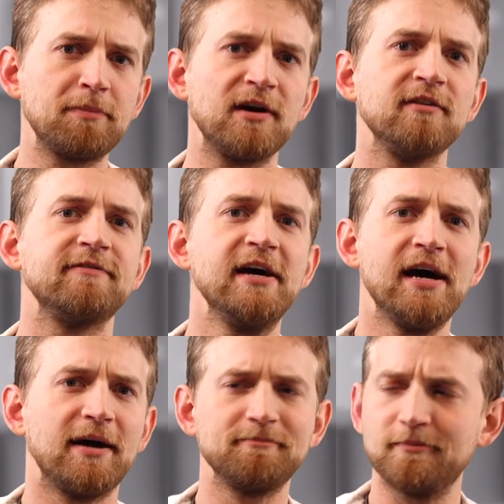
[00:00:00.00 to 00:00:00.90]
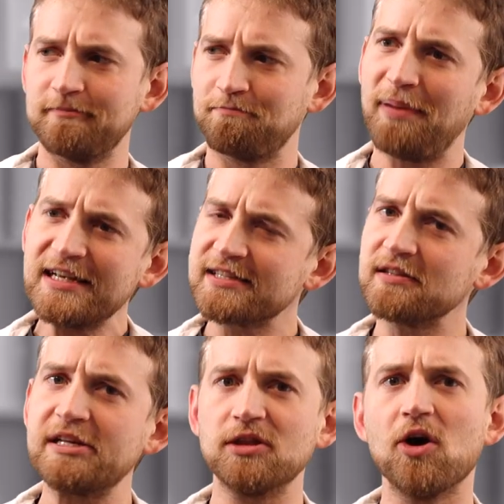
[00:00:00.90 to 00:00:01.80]
up of
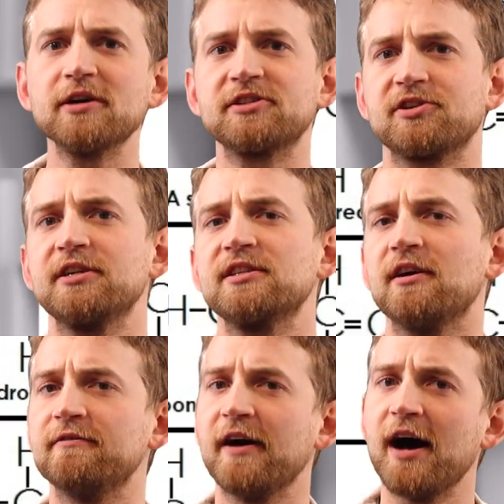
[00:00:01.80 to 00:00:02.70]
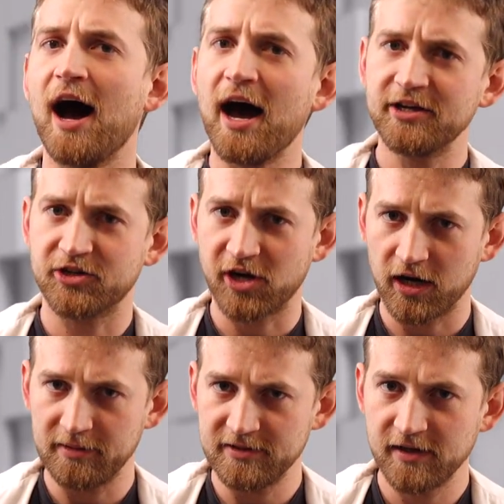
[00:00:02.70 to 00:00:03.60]
basically long strings of
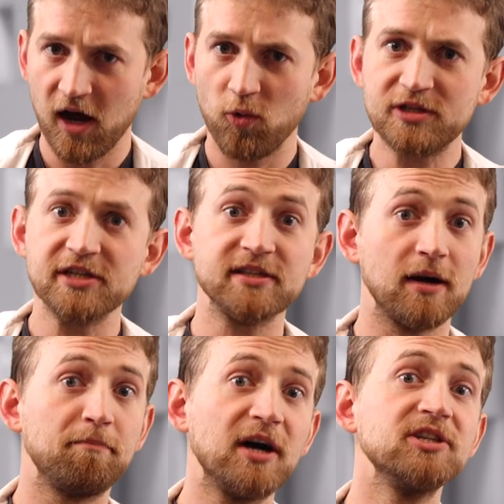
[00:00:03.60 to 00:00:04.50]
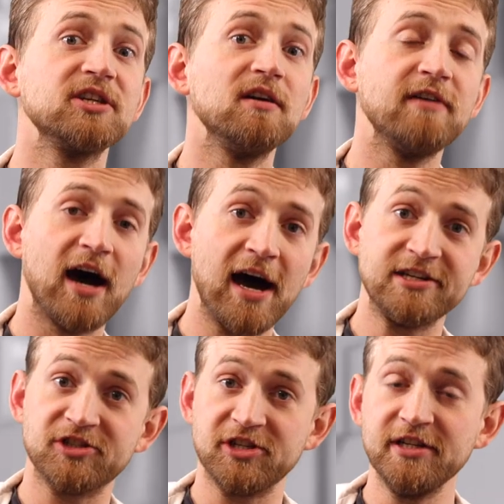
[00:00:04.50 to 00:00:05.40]
hydrocarbons, which is a bunch of
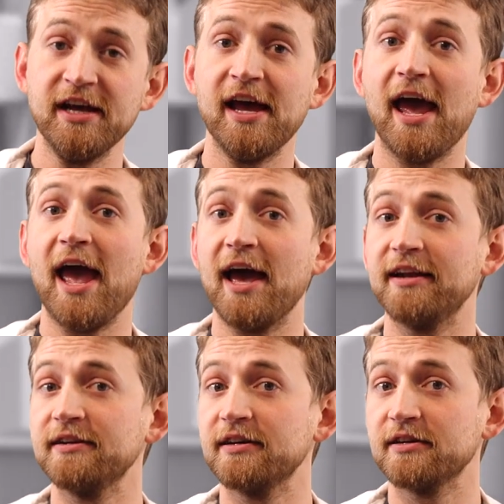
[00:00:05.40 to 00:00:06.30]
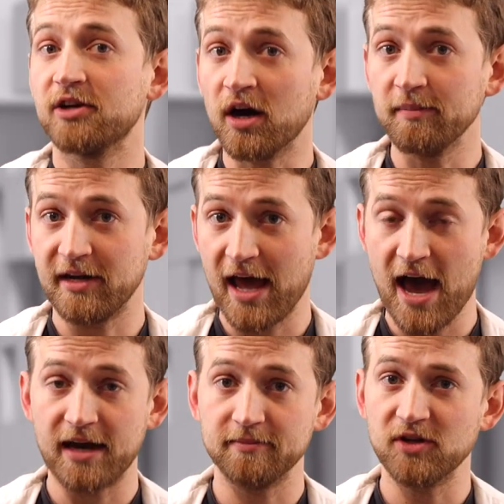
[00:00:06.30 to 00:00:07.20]
hydrogen and carbon
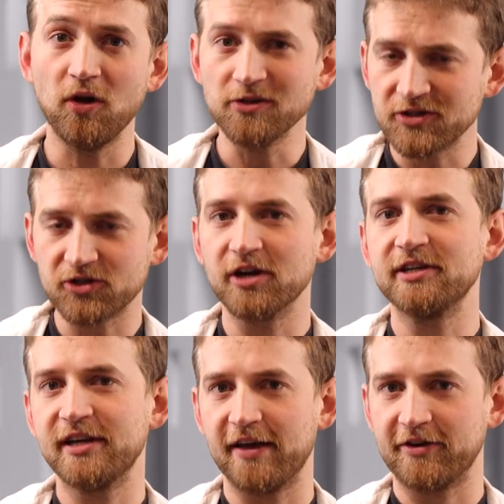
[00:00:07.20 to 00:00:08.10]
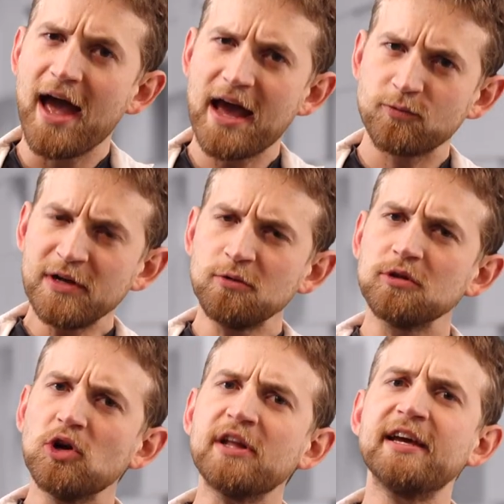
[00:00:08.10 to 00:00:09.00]
atoms all strung together. And when you
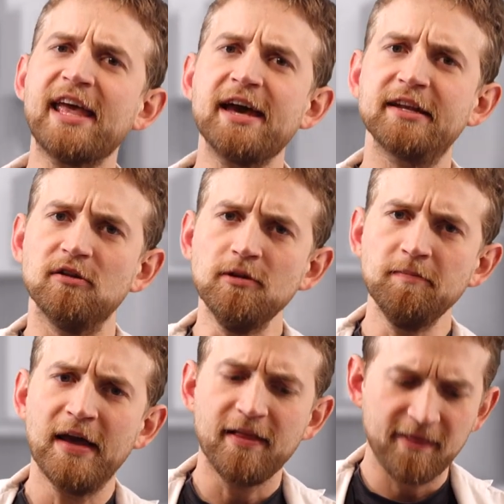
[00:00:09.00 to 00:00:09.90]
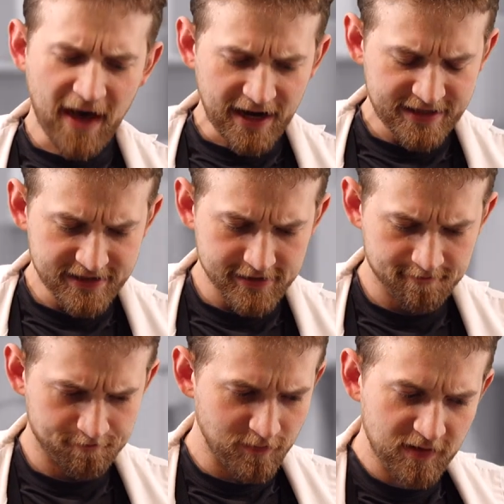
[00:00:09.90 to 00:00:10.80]
look at a candle, that is
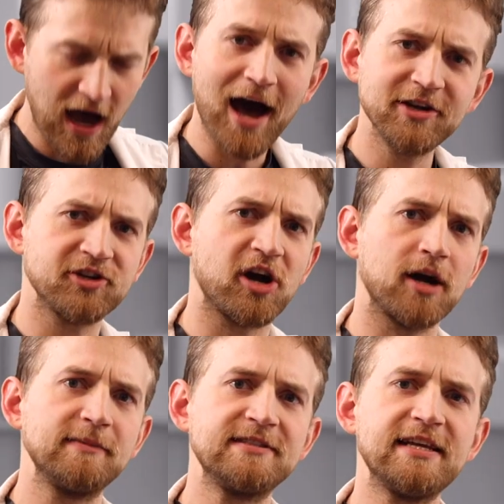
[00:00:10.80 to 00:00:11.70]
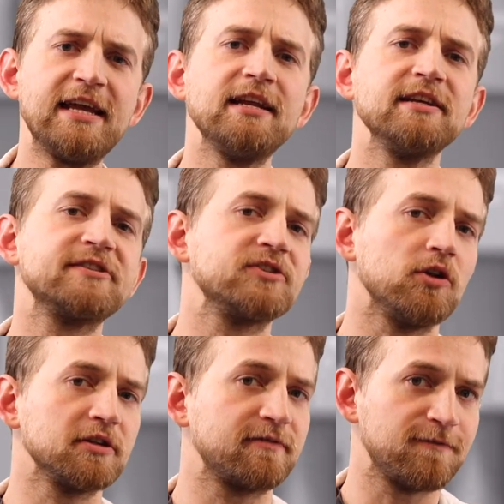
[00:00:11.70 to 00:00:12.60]
the hydrocarbons in a
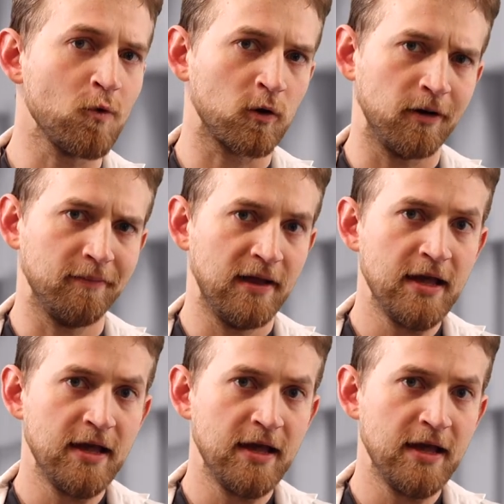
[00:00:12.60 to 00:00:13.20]
solid form.